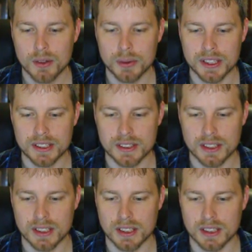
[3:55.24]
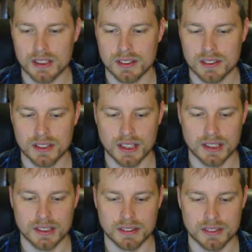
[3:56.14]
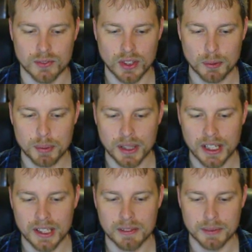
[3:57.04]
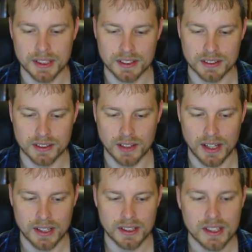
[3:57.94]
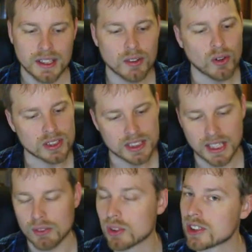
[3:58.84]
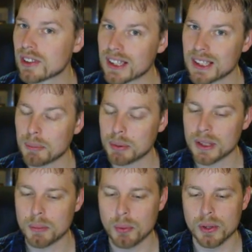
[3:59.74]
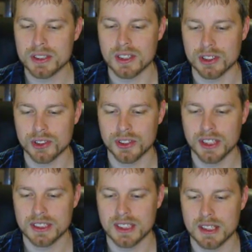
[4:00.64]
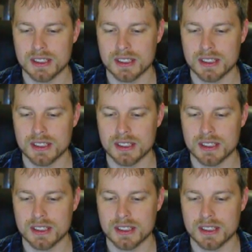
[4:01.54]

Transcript: We can uh, click on the developer head, and we get a little head. Once again, we're still getting that player points. I'll show you guys that